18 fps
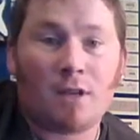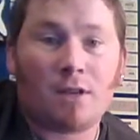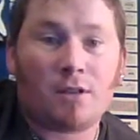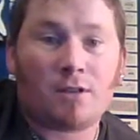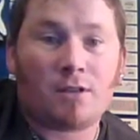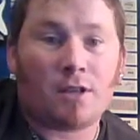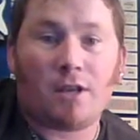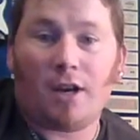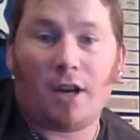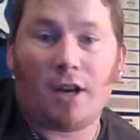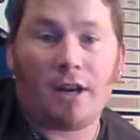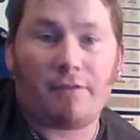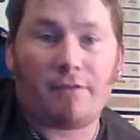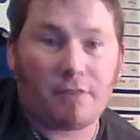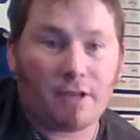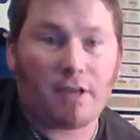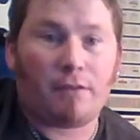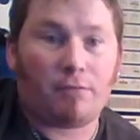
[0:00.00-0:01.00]
so you don't have
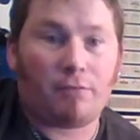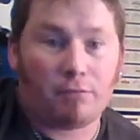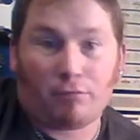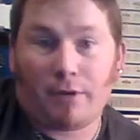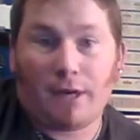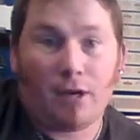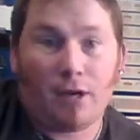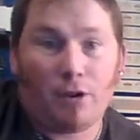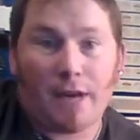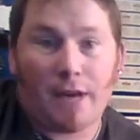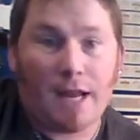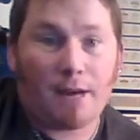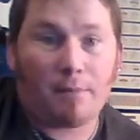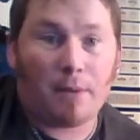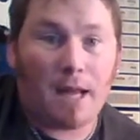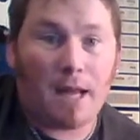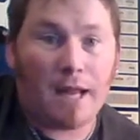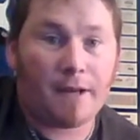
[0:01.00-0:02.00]
to relearn how to
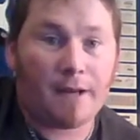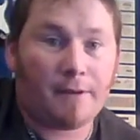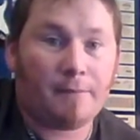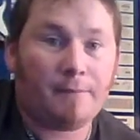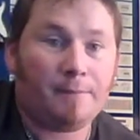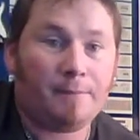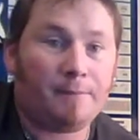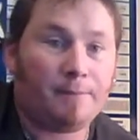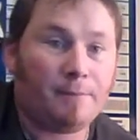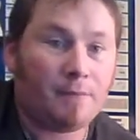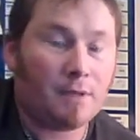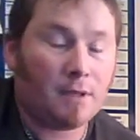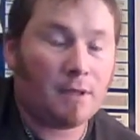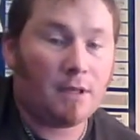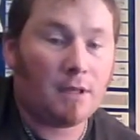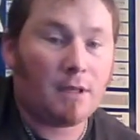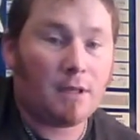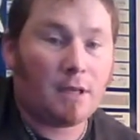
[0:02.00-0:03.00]
play it
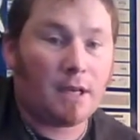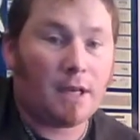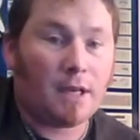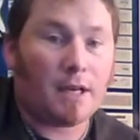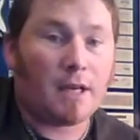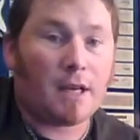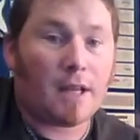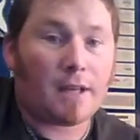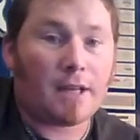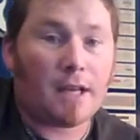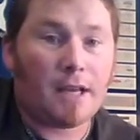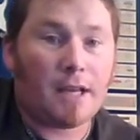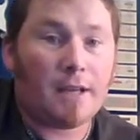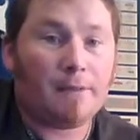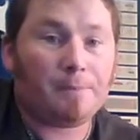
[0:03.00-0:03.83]
in another key.